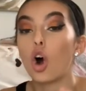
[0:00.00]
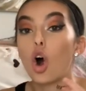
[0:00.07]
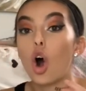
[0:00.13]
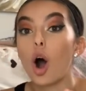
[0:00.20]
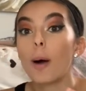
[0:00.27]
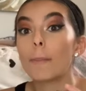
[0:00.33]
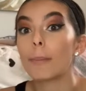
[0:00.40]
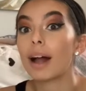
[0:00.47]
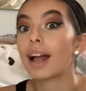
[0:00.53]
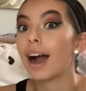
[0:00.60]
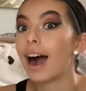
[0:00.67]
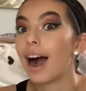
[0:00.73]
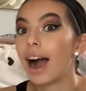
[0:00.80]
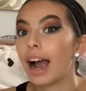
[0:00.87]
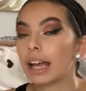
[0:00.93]
on my
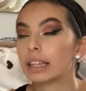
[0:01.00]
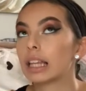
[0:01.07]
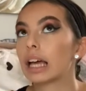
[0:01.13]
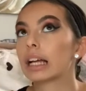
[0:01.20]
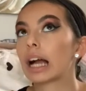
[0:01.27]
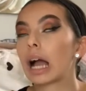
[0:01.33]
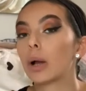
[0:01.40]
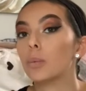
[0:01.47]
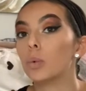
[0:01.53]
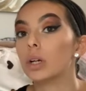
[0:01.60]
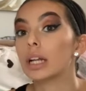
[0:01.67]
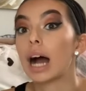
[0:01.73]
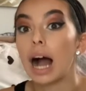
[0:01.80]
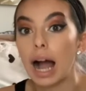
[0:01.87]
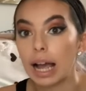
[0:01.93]
eye like I
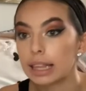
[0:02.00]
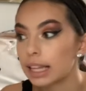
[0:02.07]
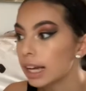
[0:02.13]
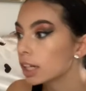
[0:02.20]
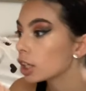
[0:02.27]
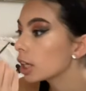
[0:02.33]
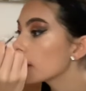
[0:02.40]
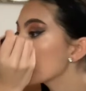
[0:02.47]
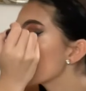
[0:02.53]
would eyeliner,